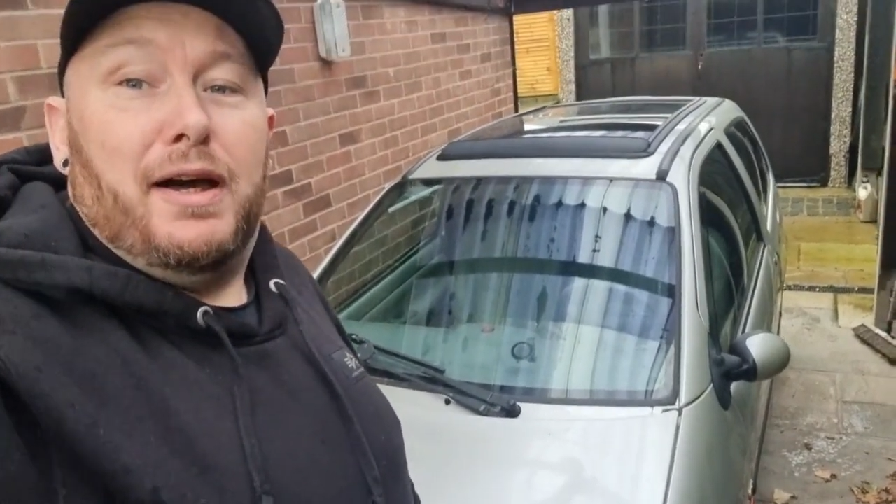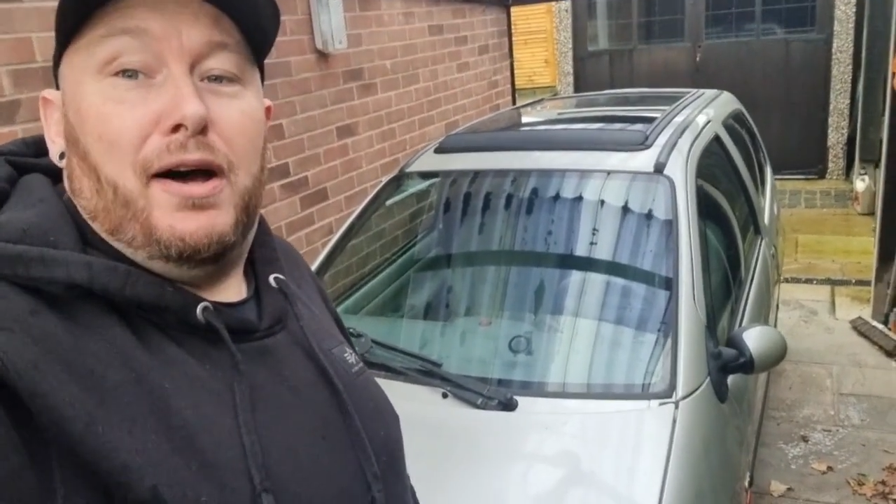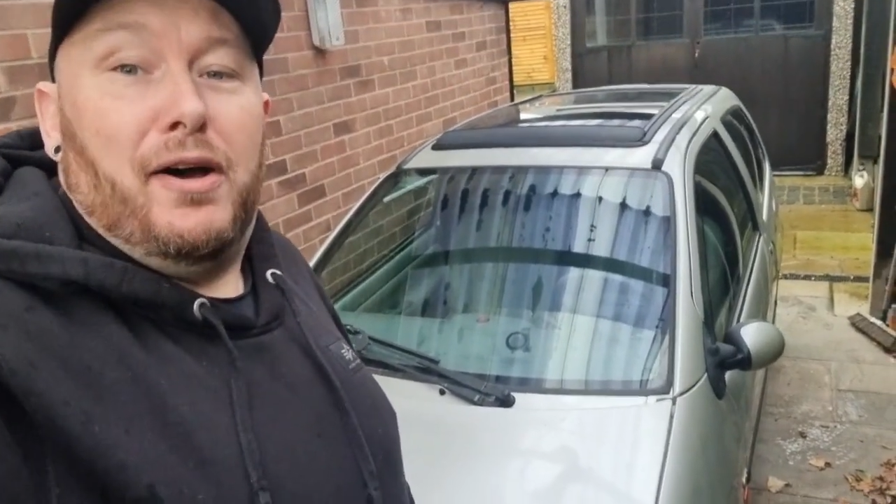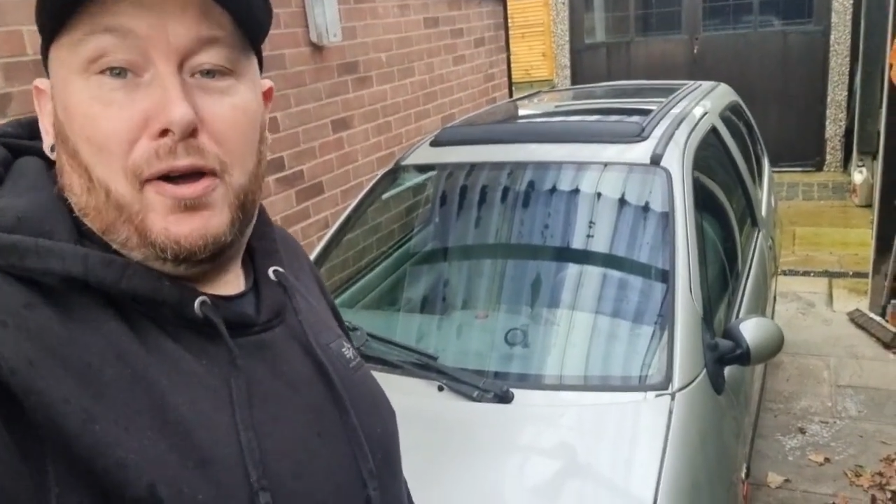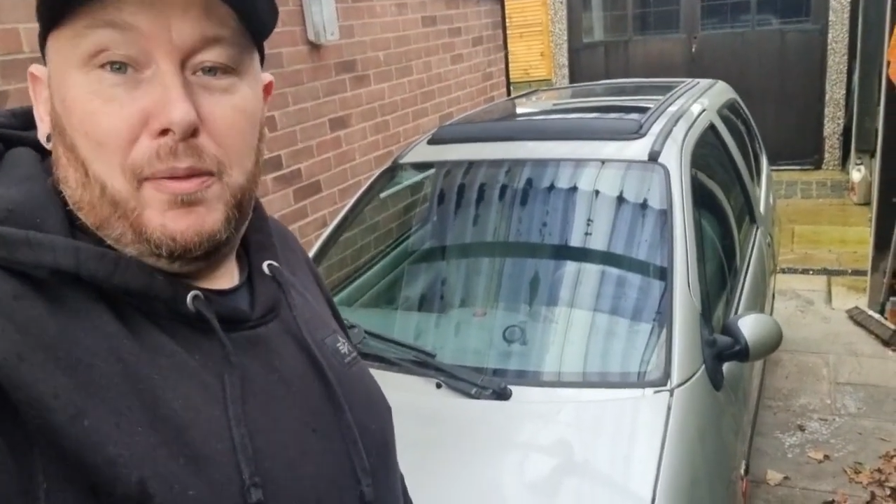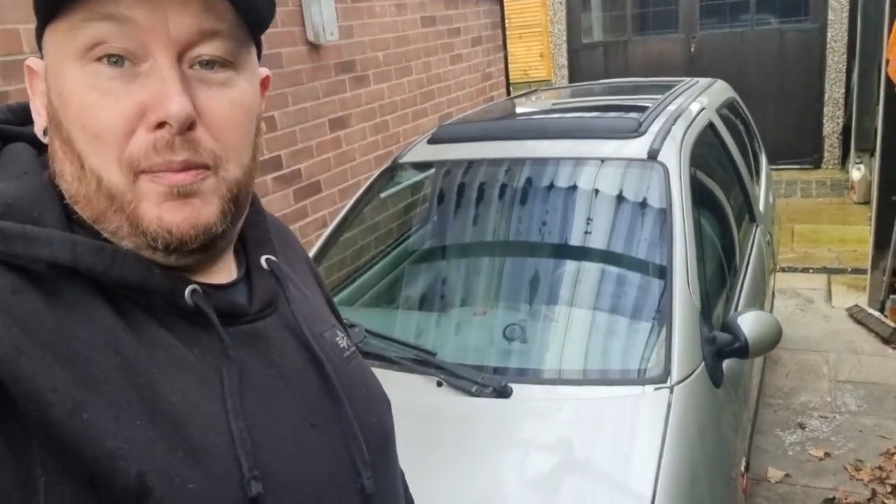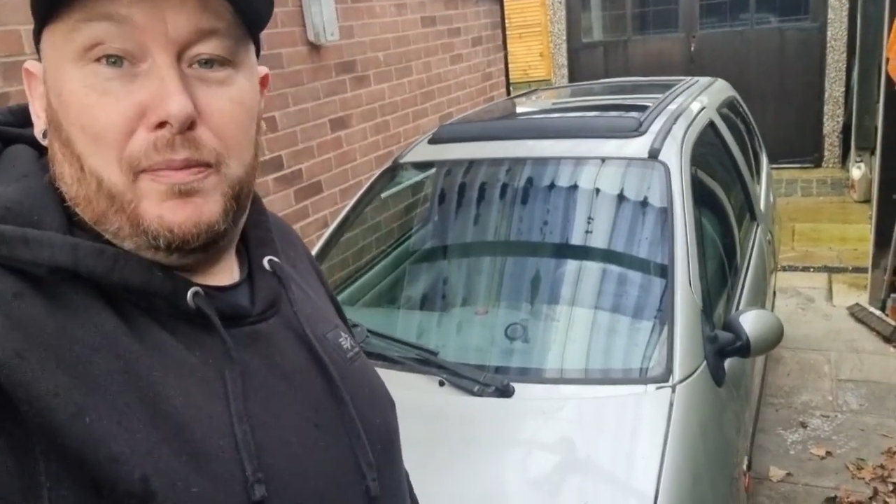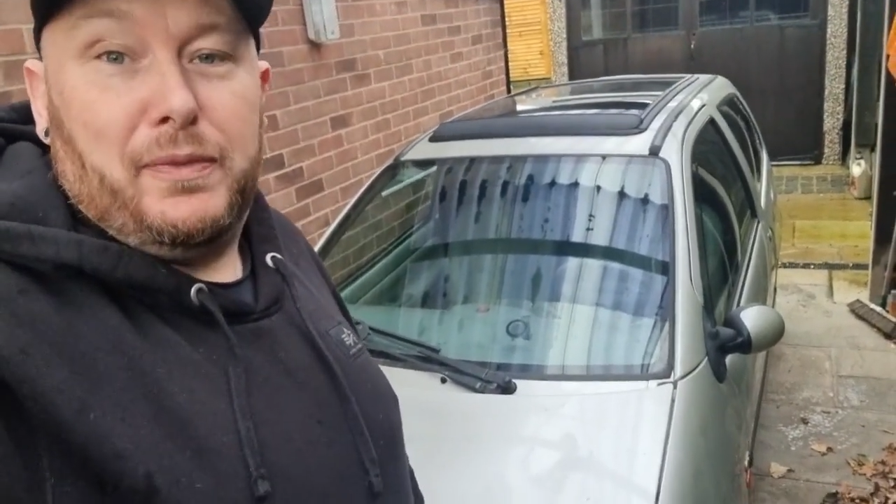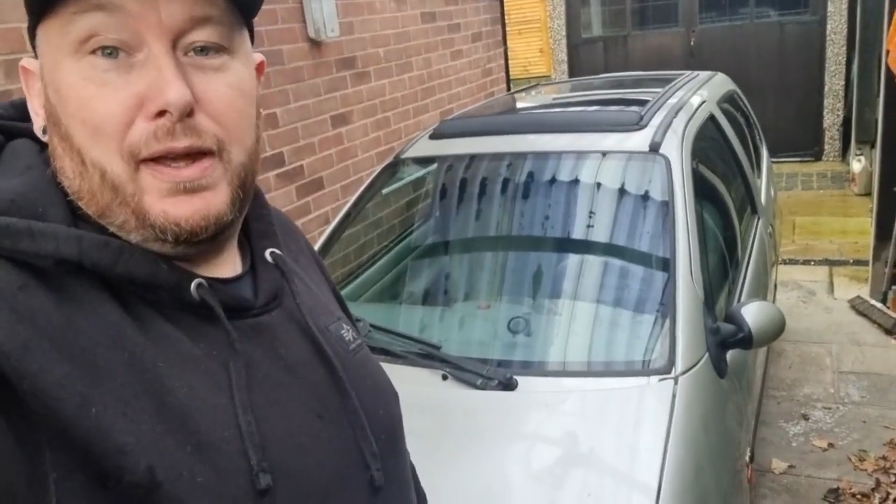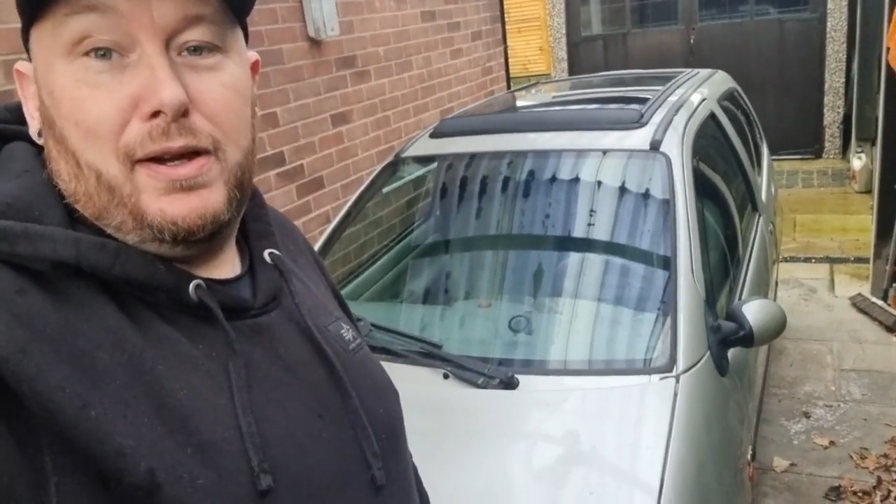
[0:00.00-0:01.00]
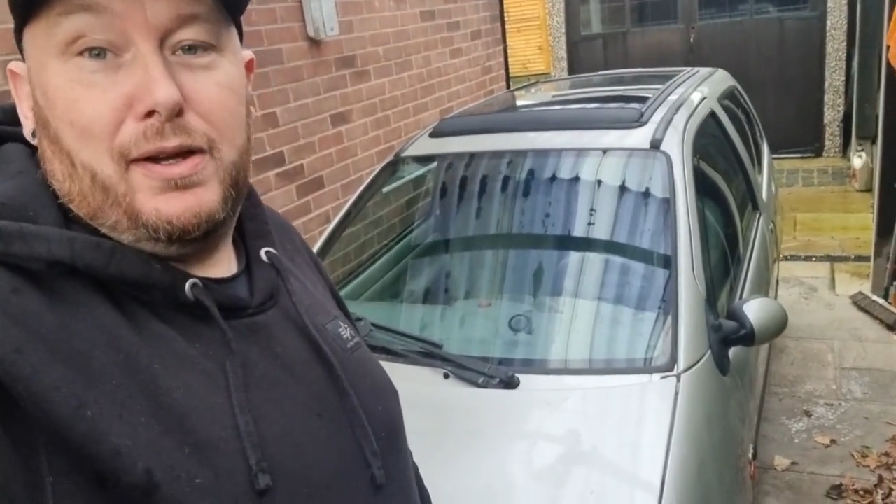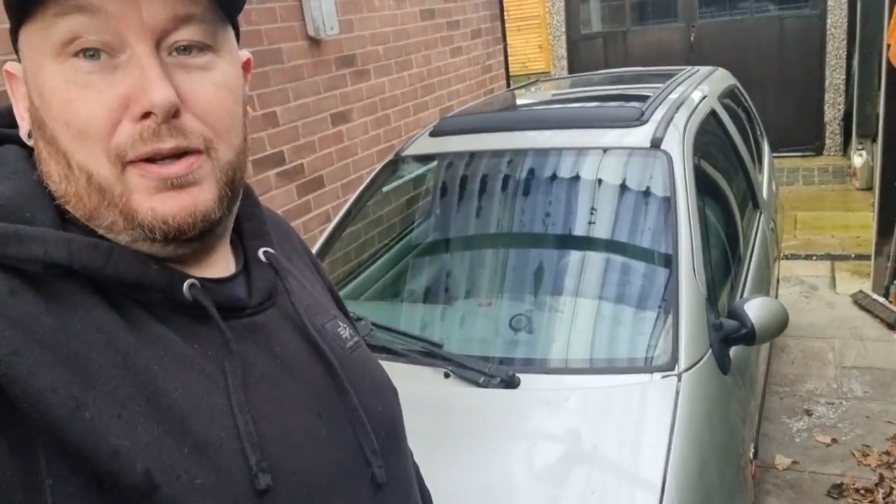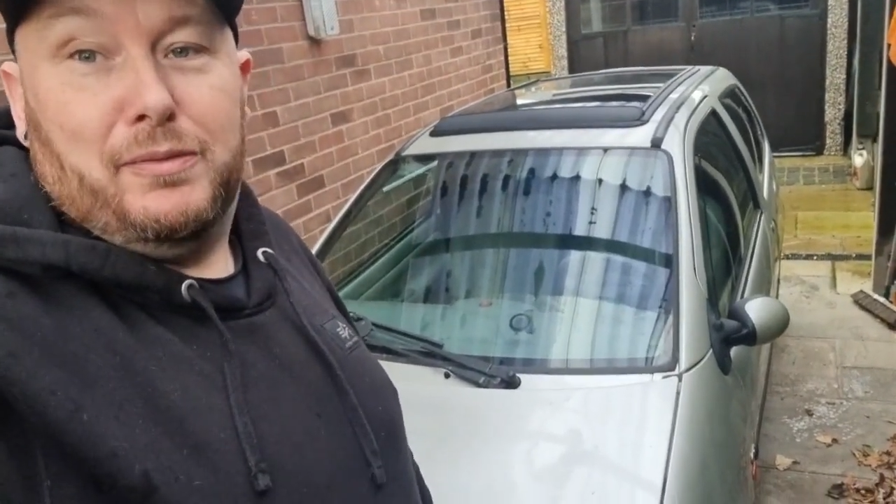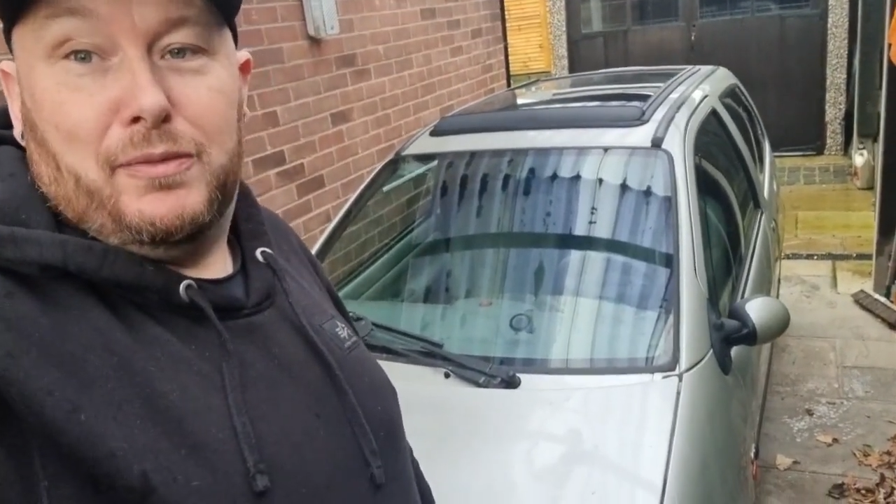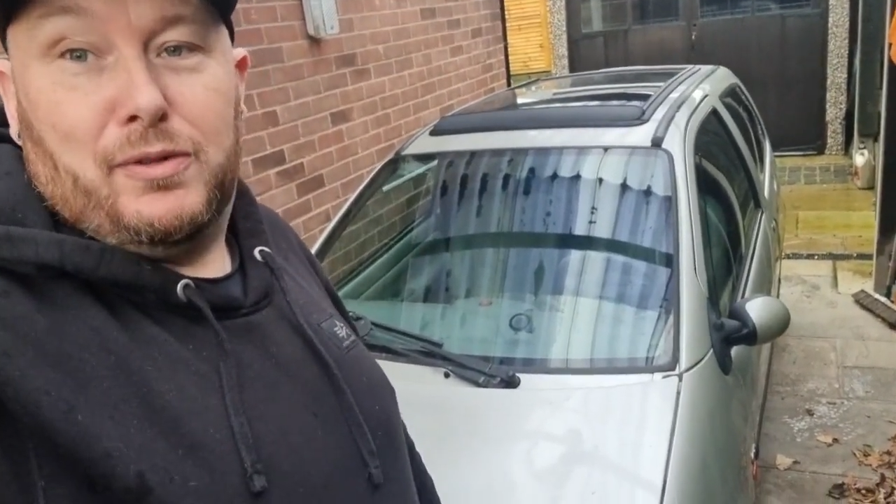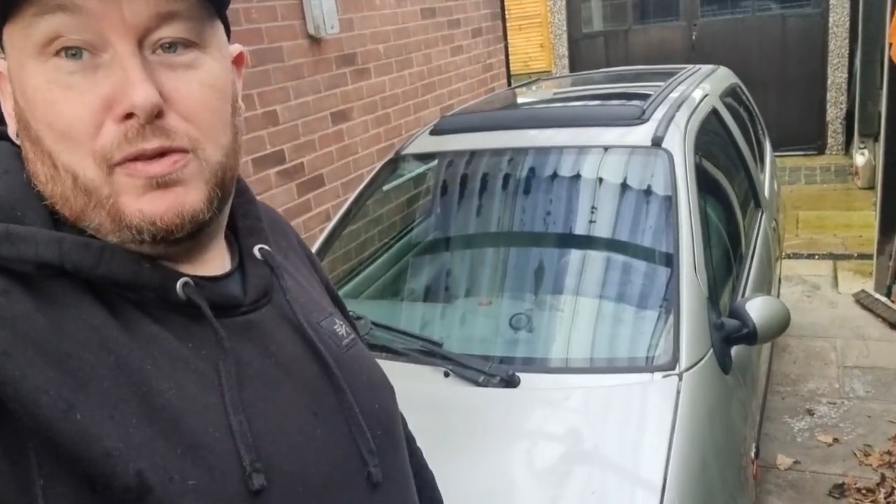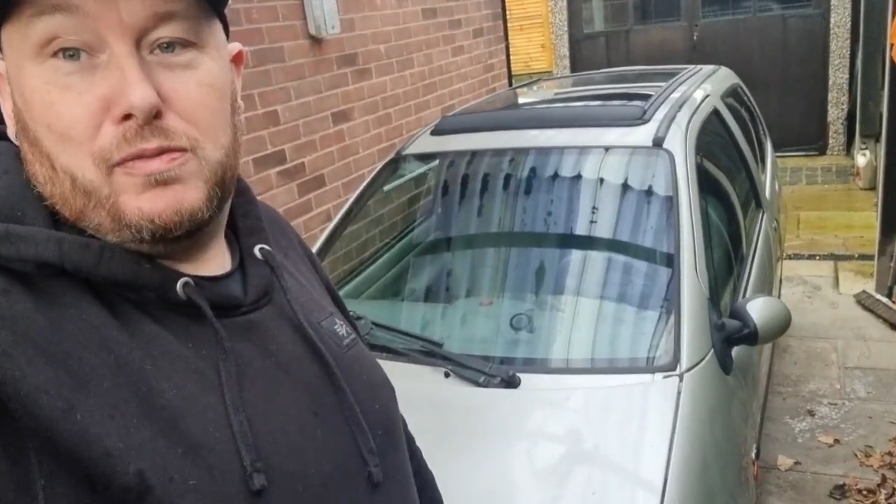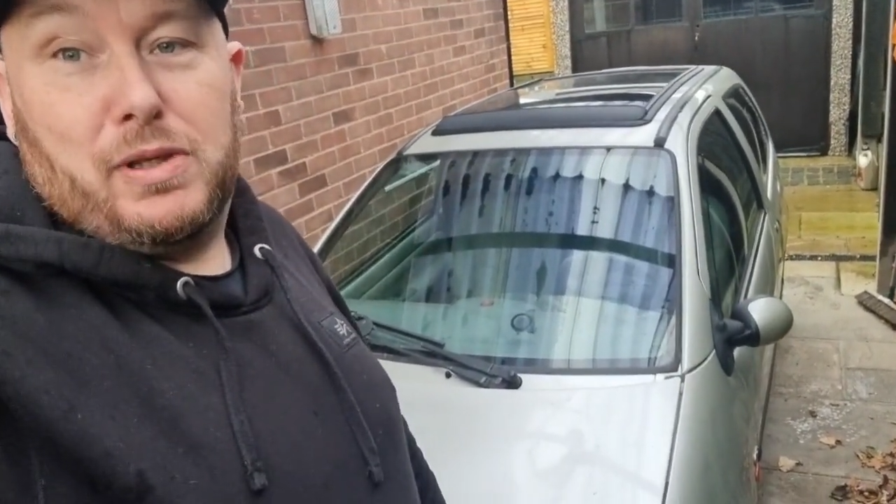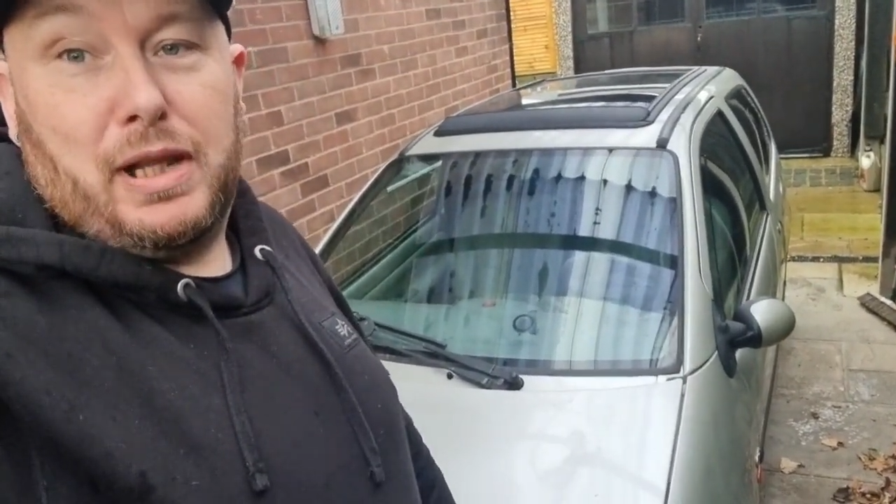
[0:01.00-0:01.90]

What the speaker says: with